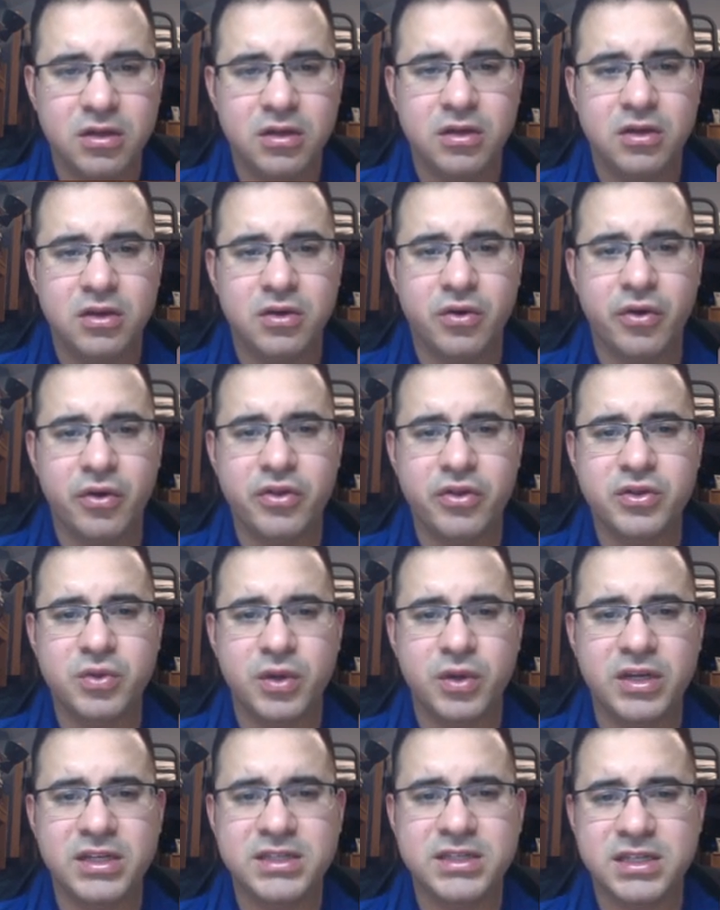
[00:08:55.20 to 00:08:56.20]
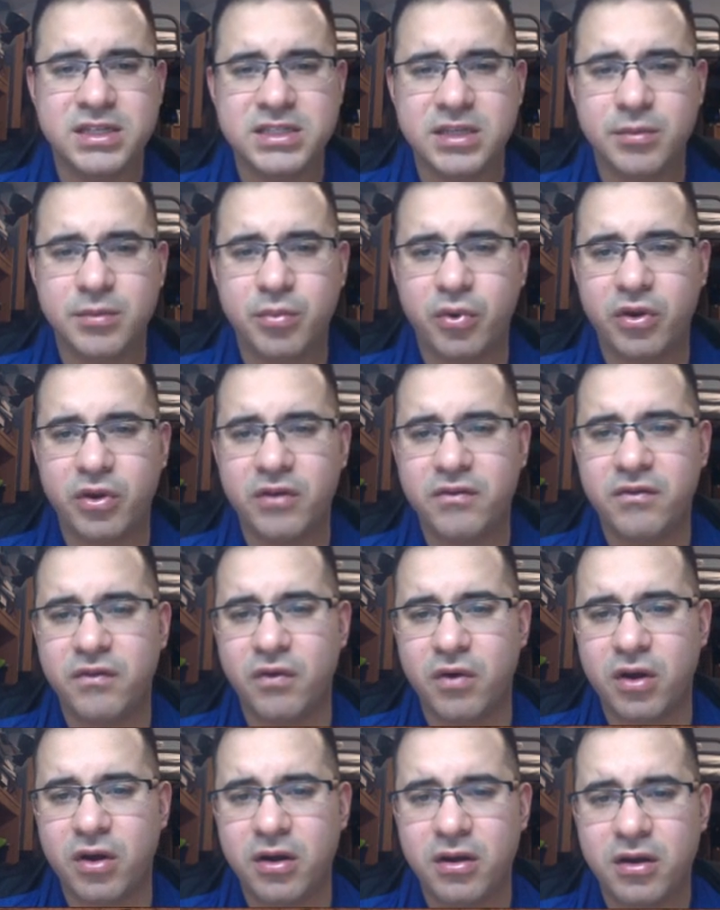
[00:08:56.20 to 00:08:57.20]
north 20,
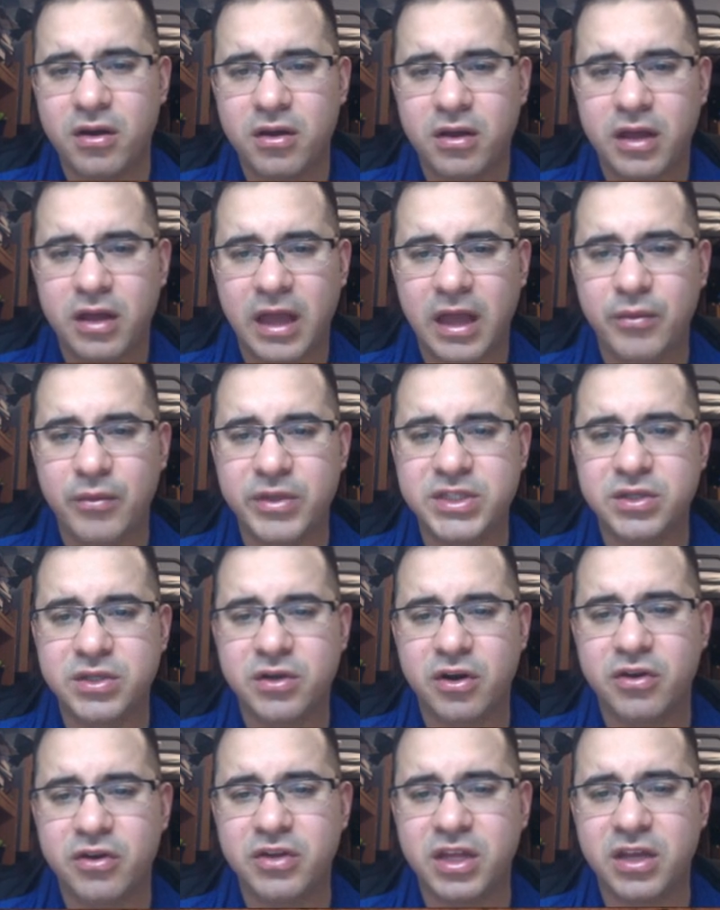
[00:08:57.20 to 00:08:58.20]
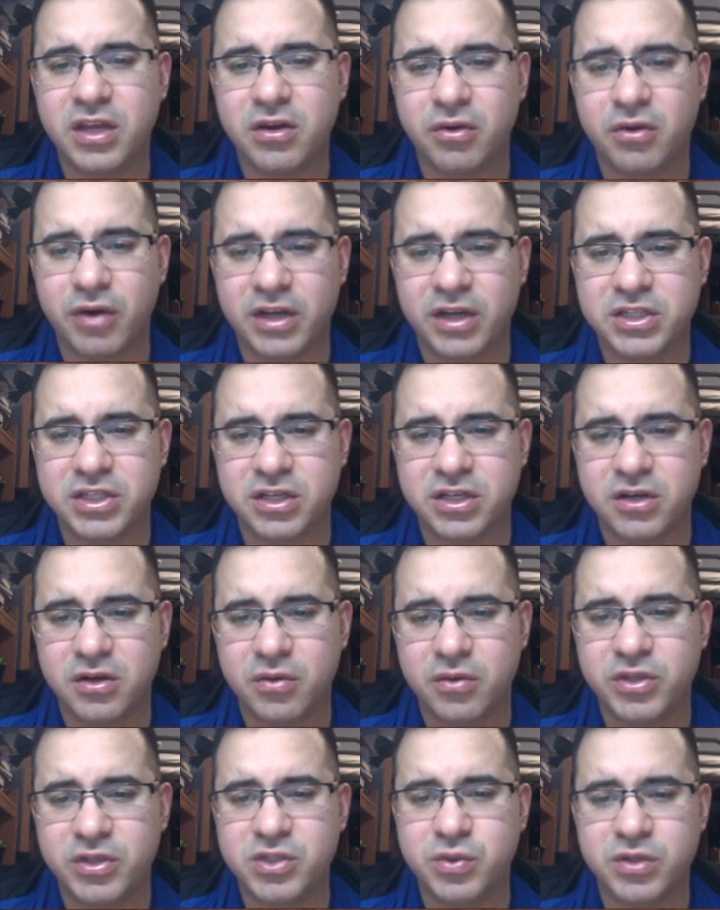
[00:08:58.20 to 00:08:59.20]
16.4. And we took our D correction,
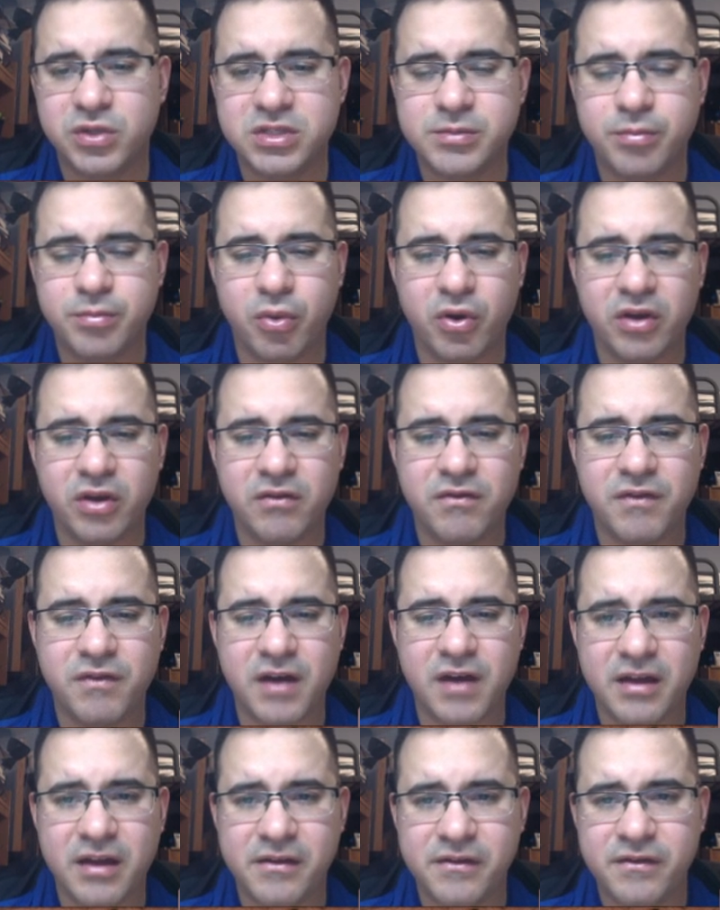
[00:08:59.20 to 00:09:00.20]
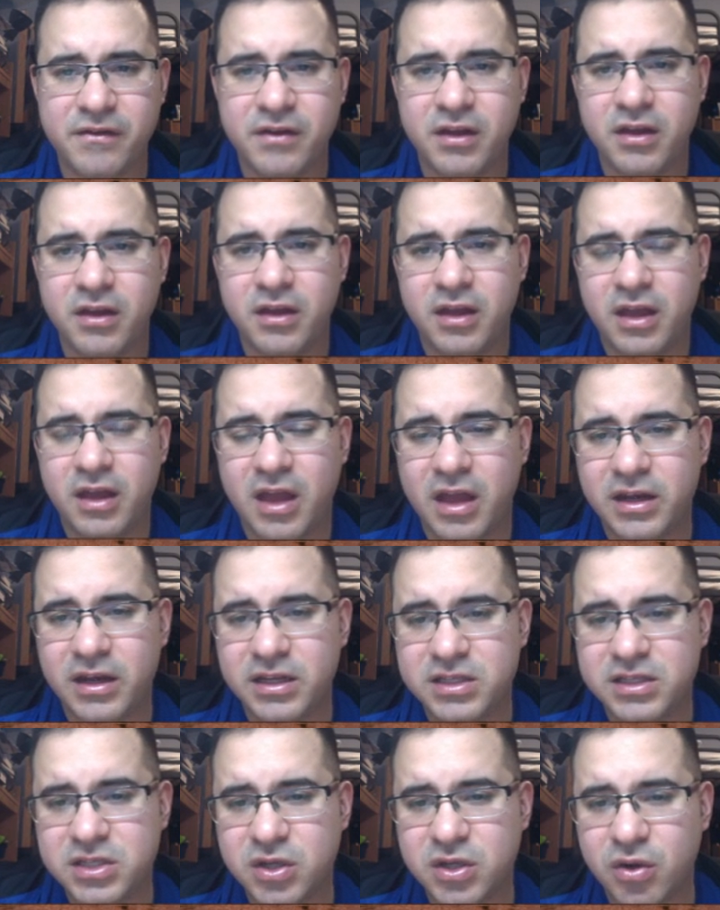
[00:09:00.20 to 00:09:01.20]
which was 0.5, and
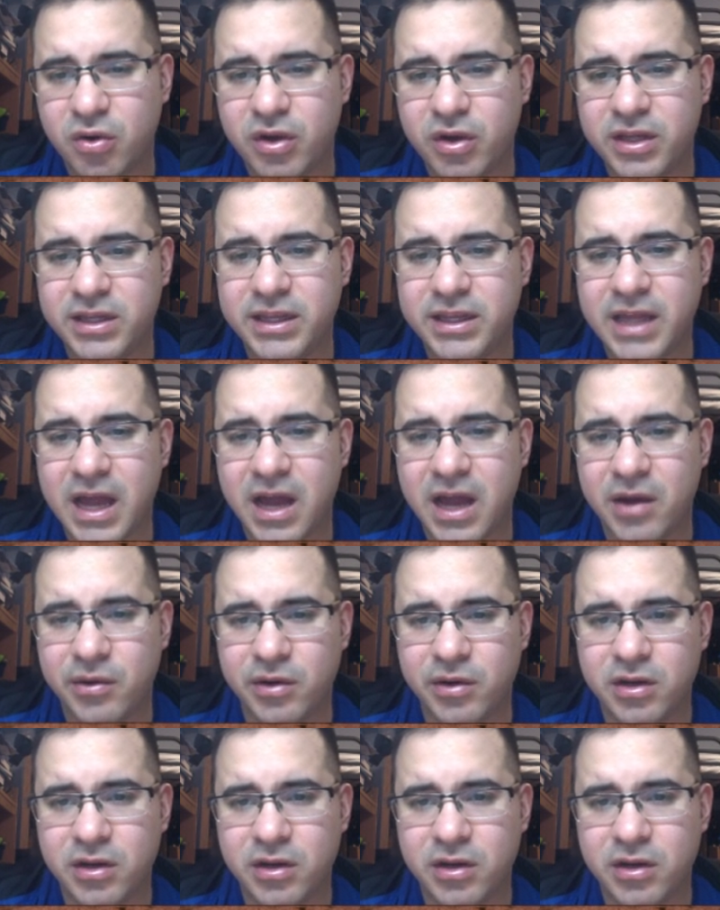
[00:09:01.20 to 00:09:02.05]
it's going down,